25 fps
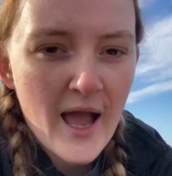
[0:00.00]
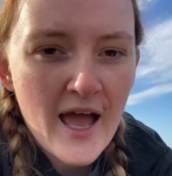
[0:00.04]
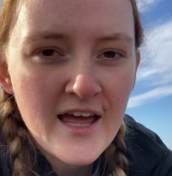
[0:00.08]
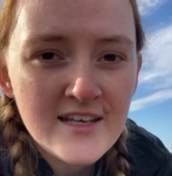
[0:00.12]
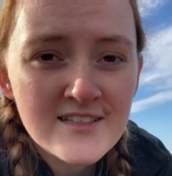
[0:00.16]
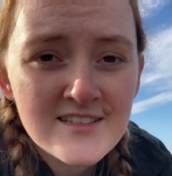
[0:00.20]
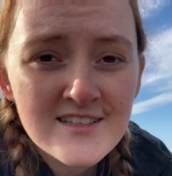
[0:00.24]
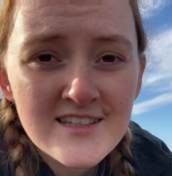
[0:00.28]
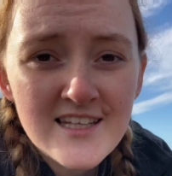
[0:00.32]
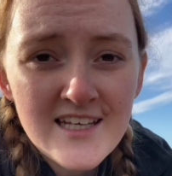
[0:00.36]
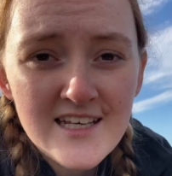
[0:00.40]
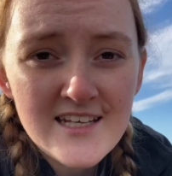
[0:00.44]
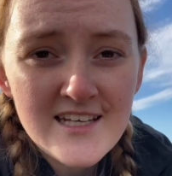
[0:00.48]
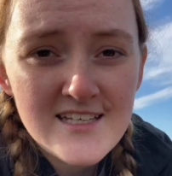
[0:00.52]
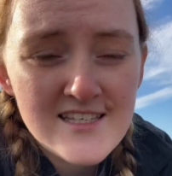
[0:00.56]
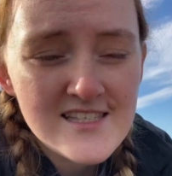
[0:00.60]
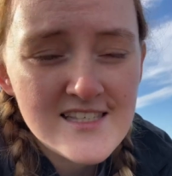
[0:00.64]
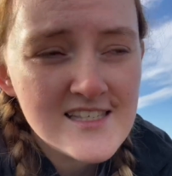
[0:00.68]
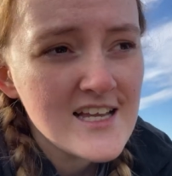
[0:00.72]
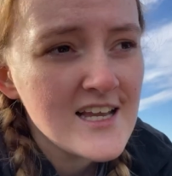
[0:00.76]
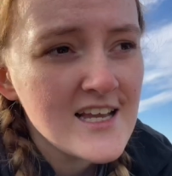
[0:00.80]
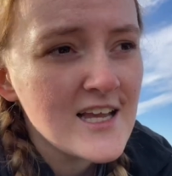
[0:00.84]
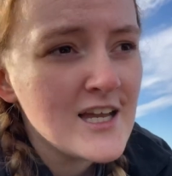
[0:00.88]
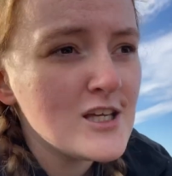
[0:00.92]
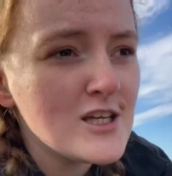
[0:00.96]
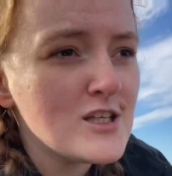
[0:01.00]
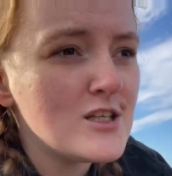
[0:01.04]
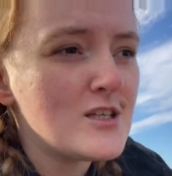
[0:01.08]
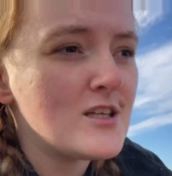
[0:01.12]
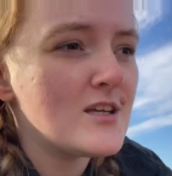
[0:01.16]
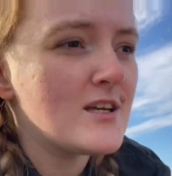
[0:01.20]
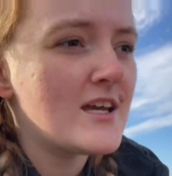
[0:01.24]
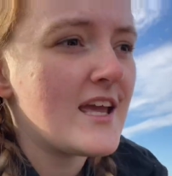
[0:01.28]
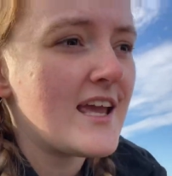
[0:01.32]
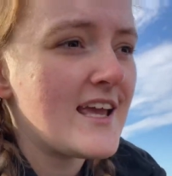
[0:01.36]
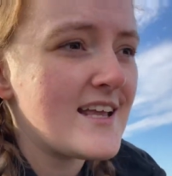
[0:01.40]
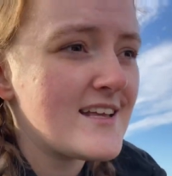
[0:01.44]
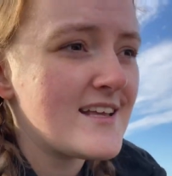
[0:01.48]
And this
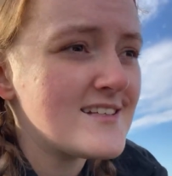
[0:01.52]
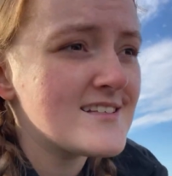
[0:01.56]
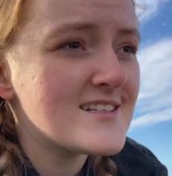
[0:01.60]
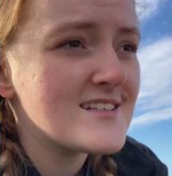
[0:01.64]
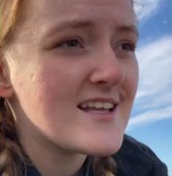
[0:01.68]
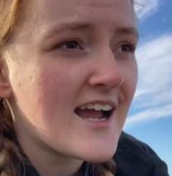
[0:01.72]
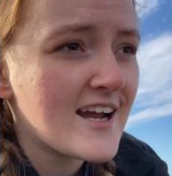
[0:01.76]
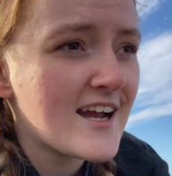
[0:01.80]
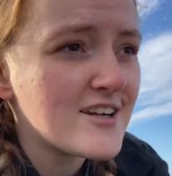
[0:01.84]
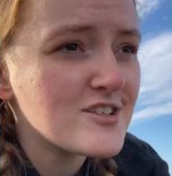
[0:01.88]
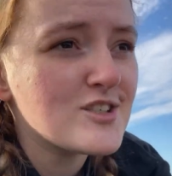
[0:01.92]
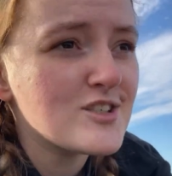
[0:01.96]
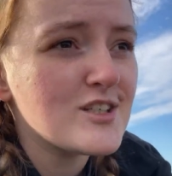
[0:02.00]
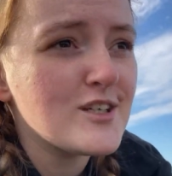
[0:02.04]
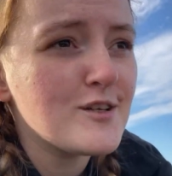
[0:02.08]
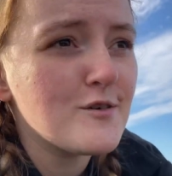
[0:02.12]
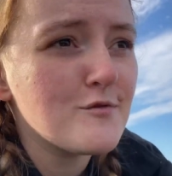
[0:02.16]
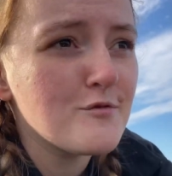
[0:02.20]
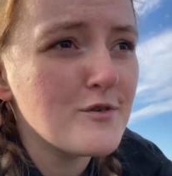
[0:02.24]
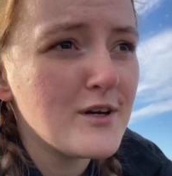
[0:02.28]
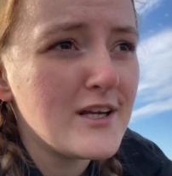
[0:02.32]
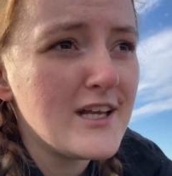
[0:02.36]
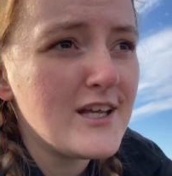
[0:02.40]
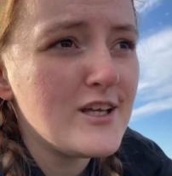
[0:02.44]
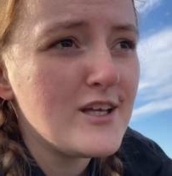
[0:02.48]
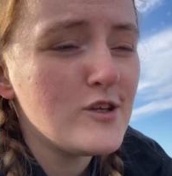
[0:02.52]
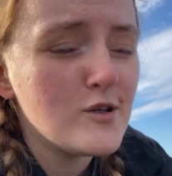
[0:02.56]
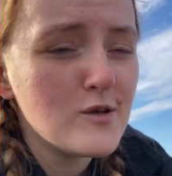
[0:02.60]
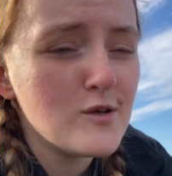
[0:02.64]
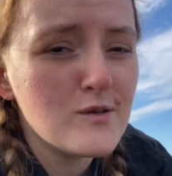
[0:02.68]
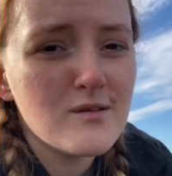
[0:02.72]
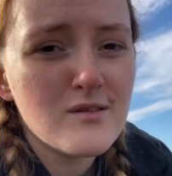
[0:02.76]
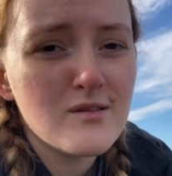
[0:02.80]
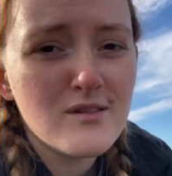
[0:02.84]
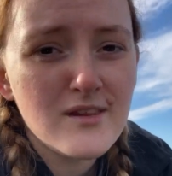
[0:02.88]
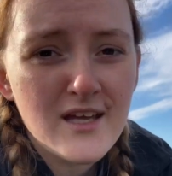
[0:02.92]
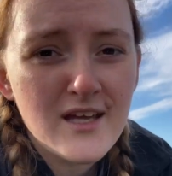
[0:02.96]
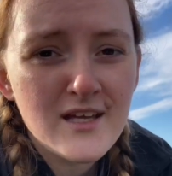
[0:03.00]
is actually a really
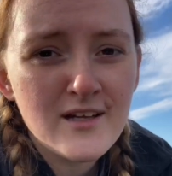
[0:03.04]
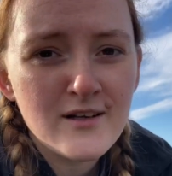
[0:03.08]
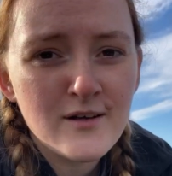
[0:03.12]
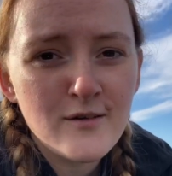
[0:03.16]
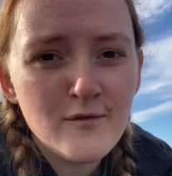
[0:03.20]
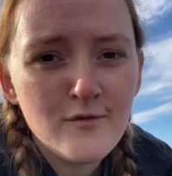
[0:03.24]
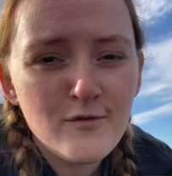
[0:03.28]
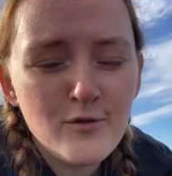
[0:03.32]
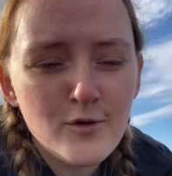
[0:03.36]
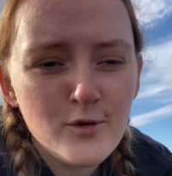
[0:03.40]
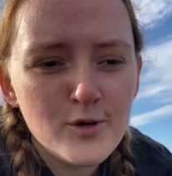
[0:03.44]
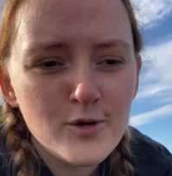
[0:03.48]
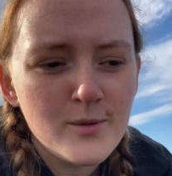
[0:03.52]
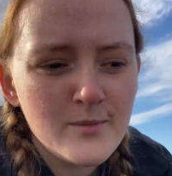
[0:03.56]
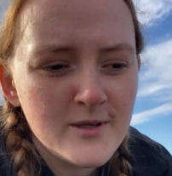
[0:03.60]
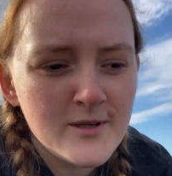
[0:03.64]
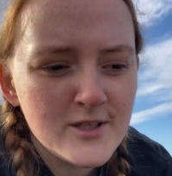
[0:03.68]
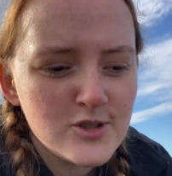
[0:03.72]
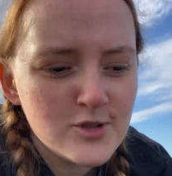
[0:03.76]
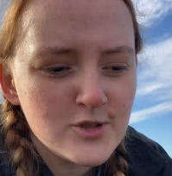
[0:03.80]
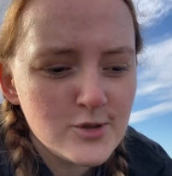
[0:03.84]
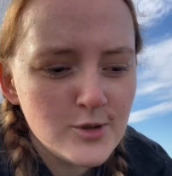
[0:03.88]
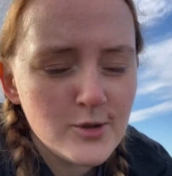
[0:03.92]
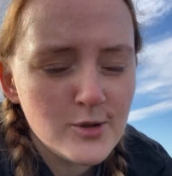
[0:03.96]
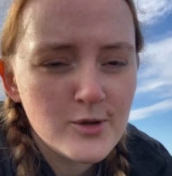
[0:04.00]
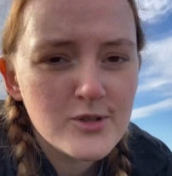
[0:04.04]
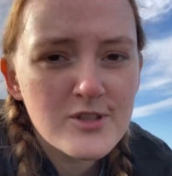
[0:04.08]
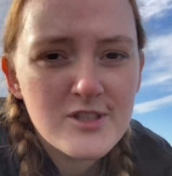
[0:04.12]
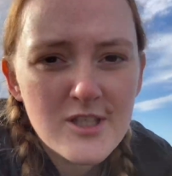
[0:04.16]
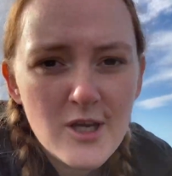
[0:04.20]
good thing for the Midshore.